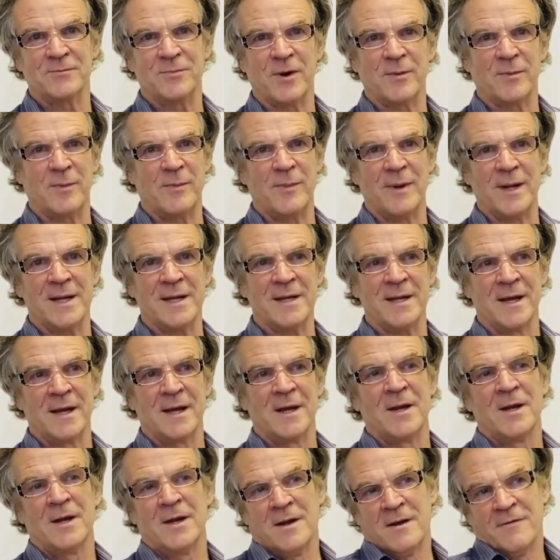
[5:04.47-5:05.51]
probably,
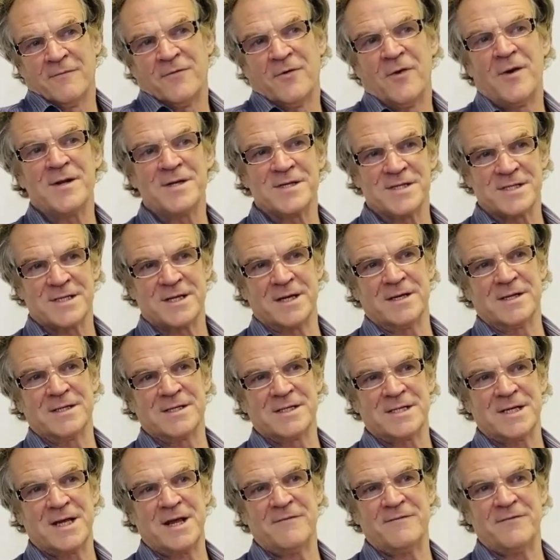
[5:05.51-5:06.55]
for
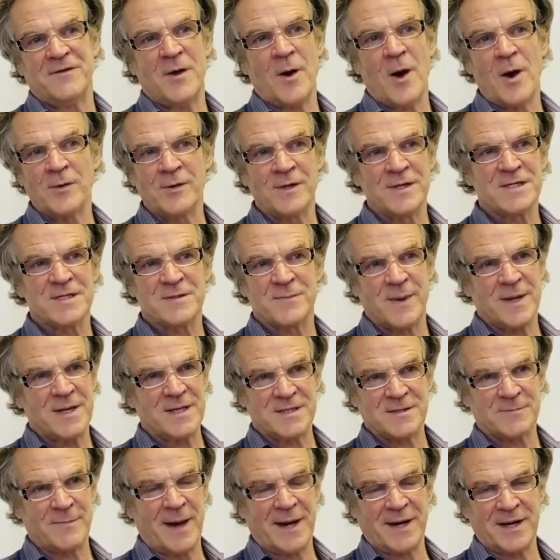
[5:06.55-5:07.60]
instance, if you only speak
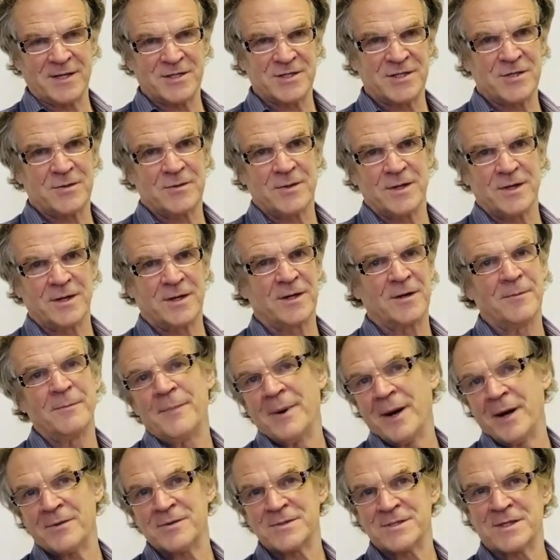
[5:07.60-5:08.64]
Spanish, you could
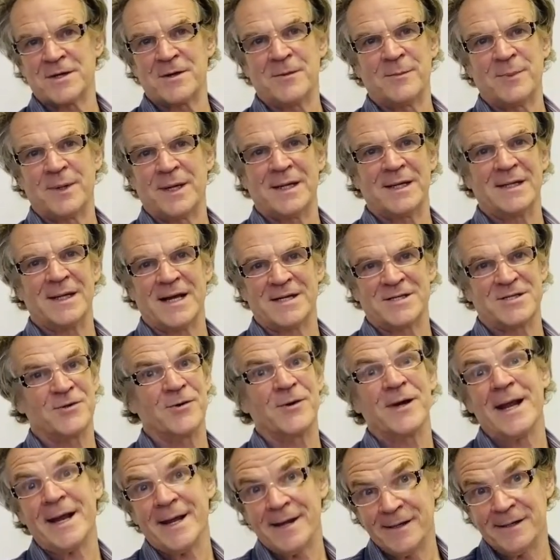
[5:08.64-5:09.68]
compose a complete letter
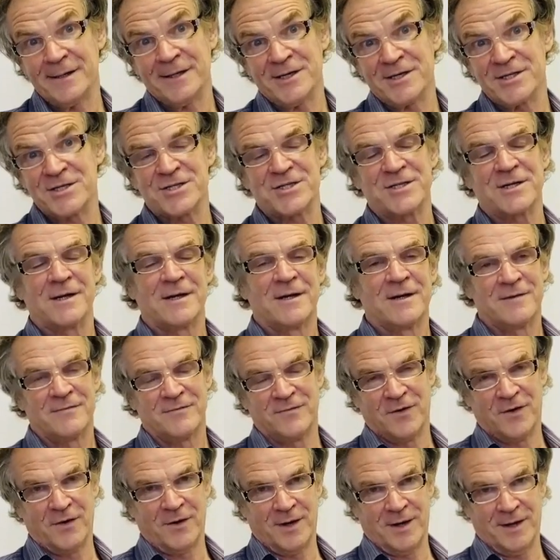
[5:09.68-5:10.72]
in English
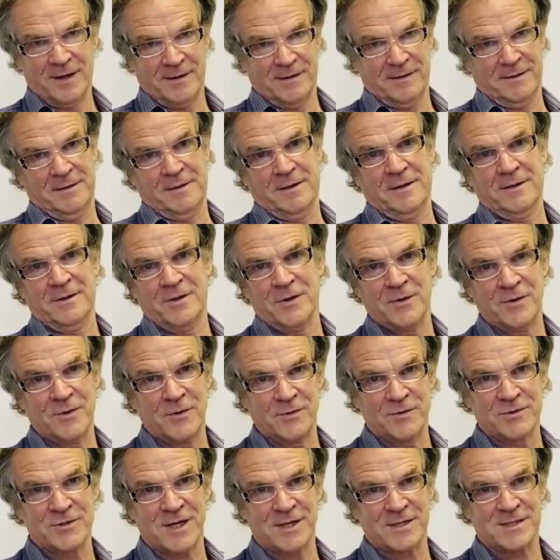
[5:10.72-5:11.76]
via
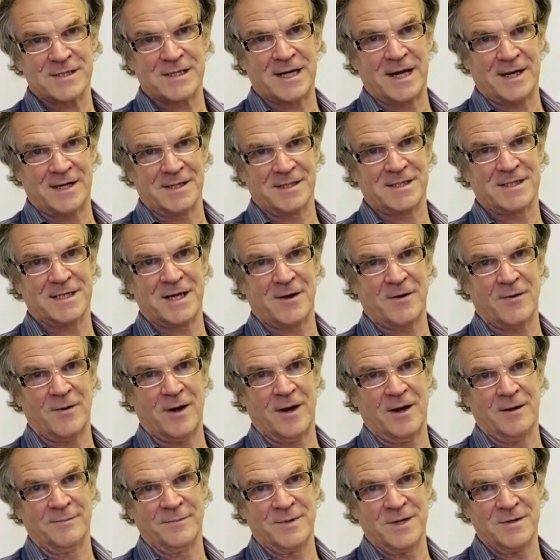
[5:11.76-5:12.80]
Google Translate. So
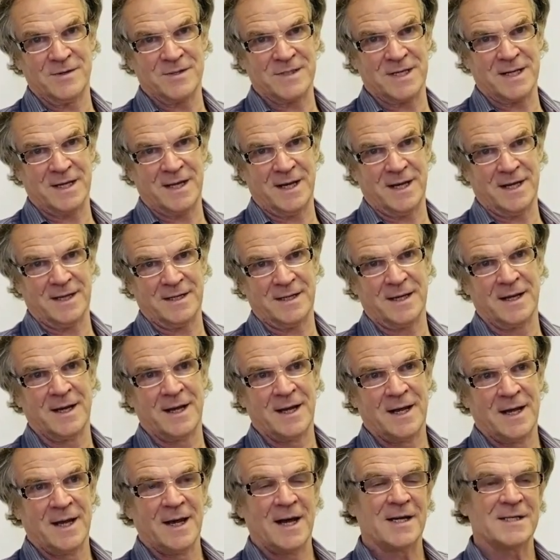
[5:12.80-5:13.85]
I'm using it
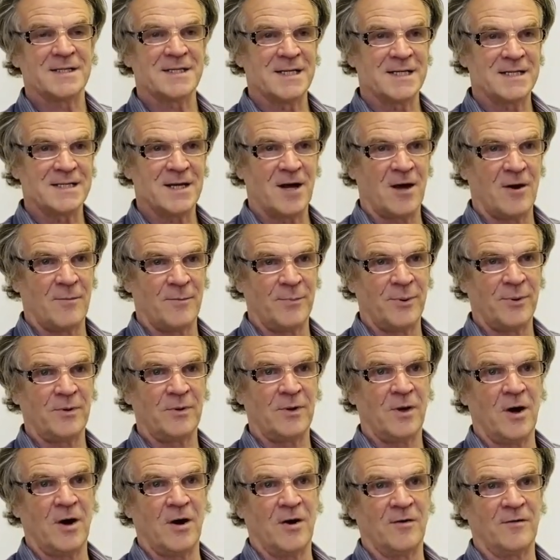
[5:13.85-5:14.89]
as an
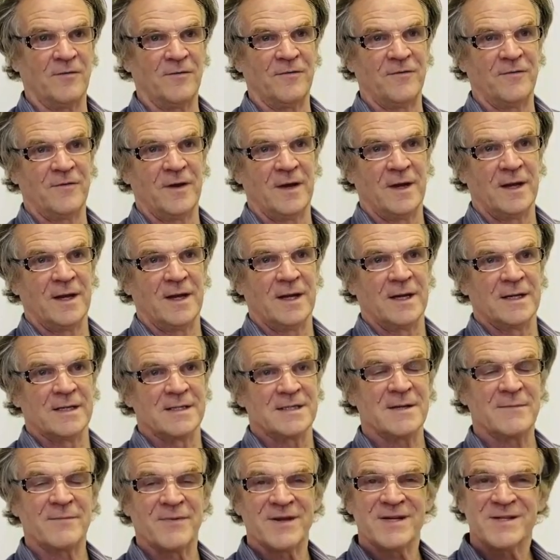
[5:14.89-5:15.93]
example of
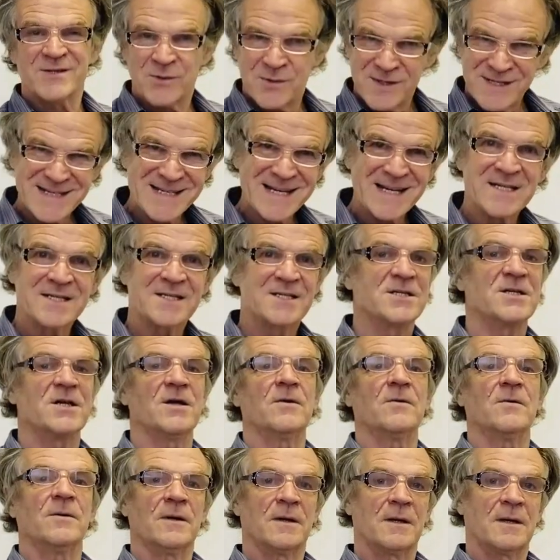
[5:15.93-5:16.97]
something to assist
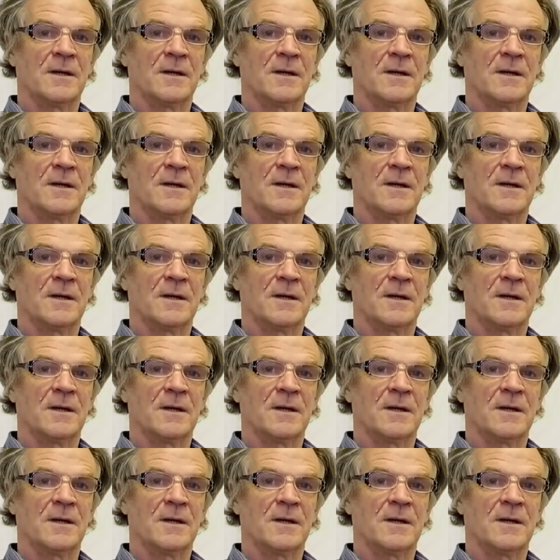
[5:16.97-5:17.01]
you,